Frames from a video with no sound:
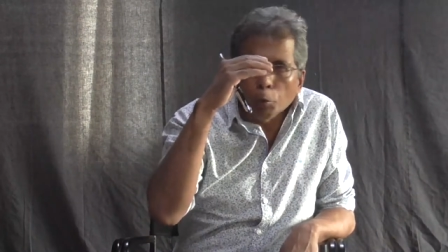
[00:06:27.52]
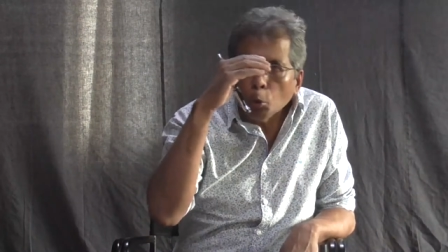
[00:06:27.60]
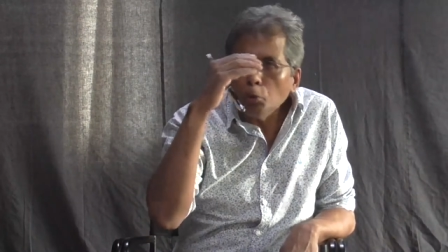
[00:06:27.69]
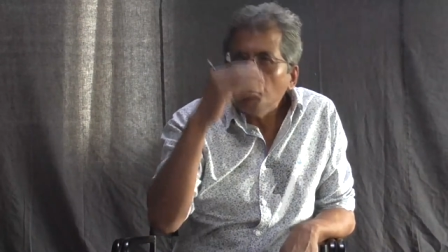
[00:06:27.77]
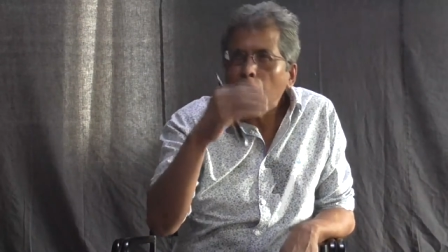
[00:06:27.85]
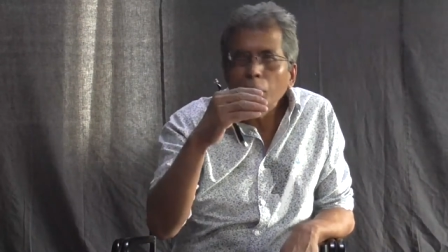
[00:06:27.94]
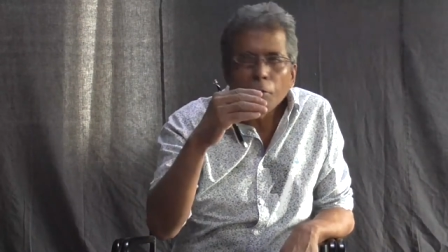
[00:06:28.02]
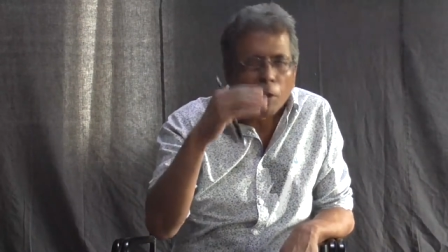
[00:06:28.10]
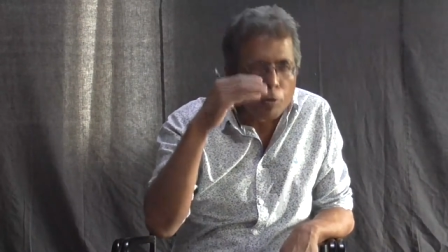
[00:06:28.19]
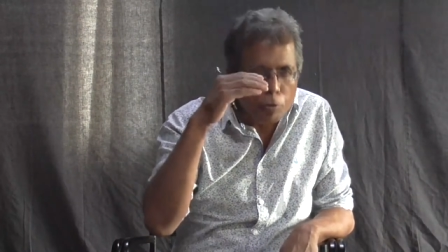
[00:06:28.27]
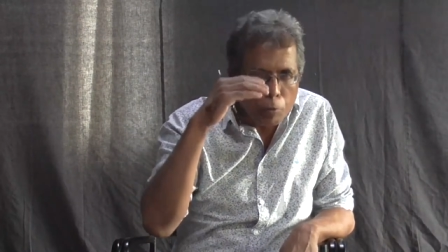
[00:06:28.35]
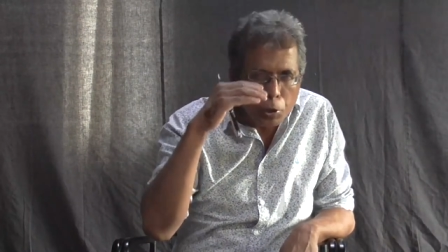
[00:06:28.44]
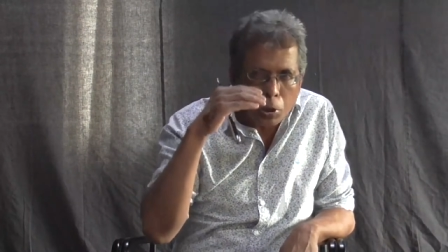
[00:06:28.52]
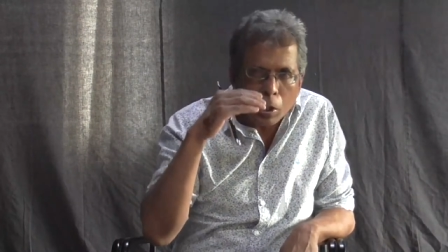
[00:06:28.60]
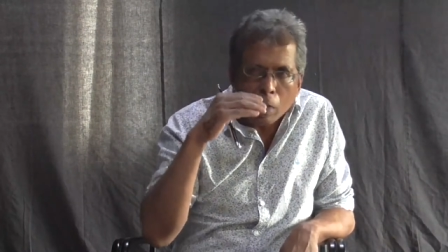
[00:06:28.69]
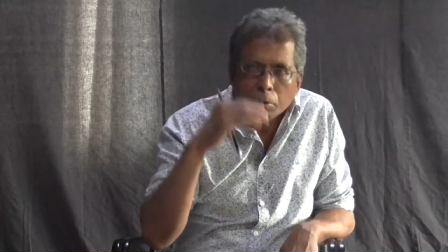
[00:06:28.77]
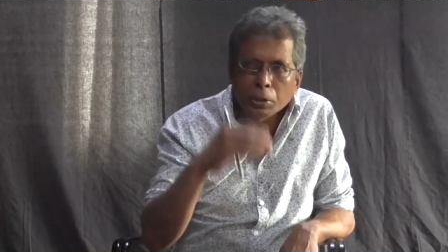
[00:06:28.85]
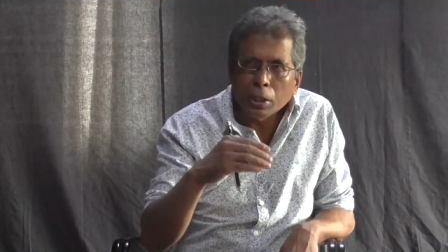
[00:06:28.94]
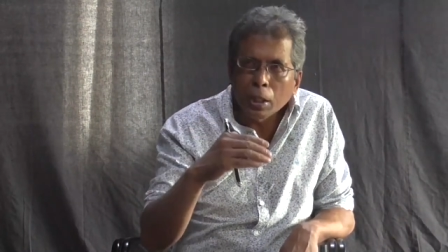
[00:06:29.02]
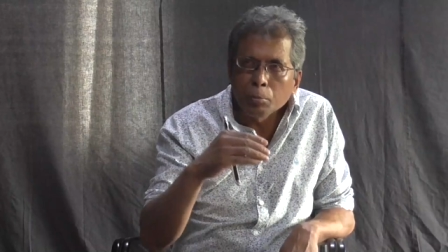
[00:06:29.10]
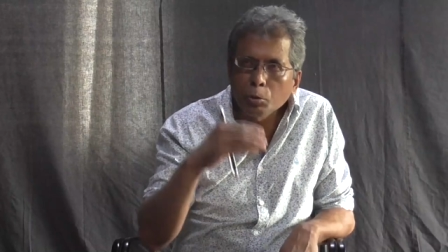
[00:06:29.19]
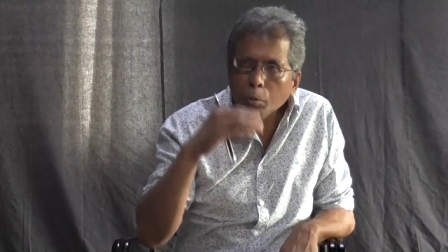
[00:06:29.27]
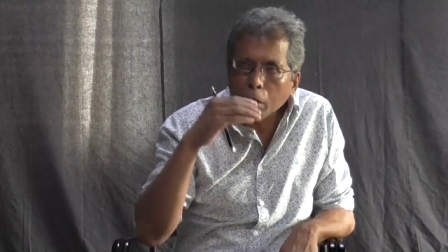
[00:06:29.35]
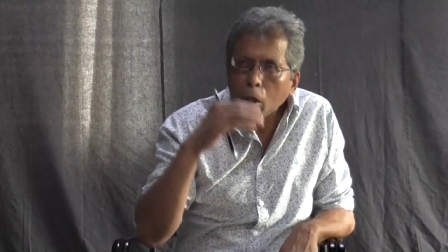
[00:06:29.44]
those very things which in our
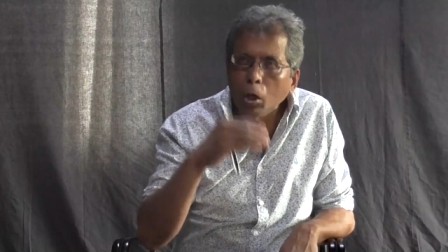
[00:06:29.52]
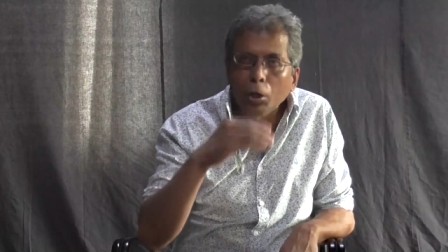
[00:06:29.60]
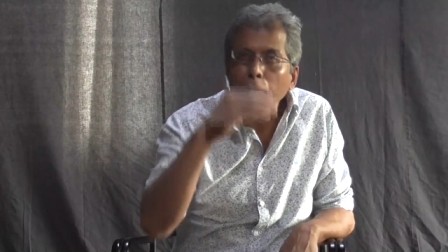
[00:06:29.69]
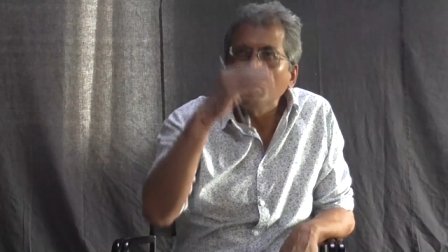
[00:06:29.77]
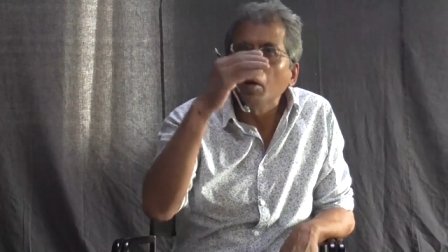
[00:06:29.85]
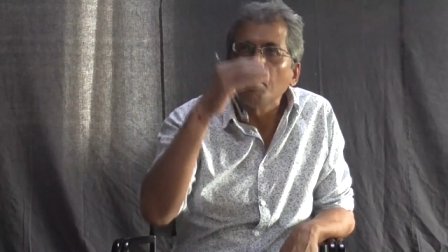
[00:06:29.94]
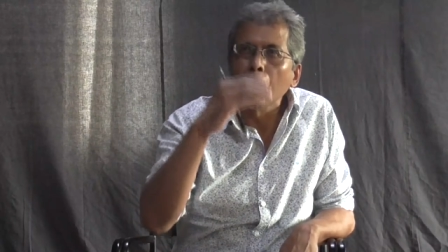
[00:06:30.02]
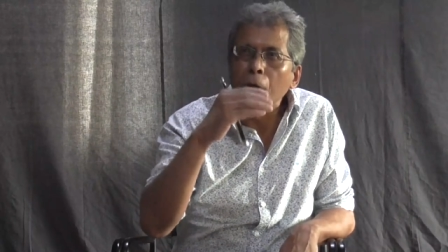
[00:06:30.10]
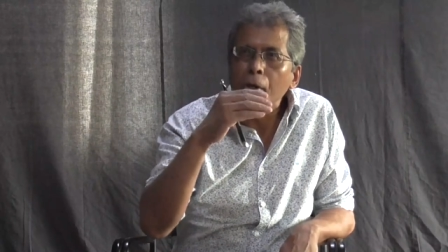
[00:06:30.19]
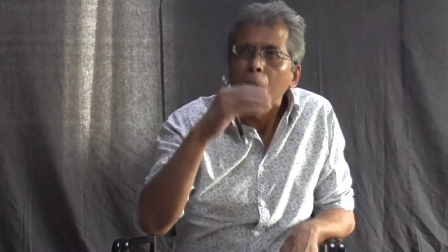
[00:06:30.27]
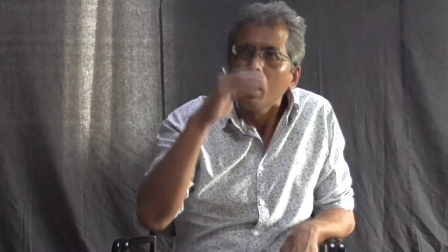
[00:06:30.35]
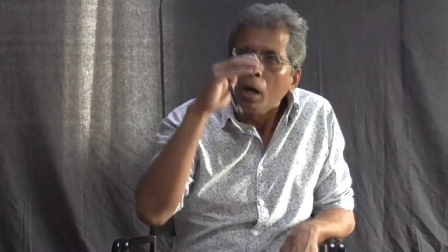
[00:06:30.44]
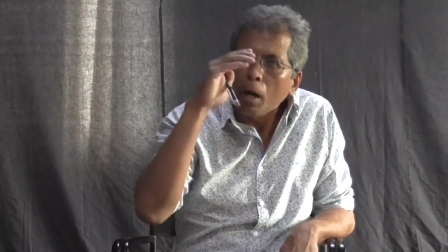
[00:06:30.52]
times we call development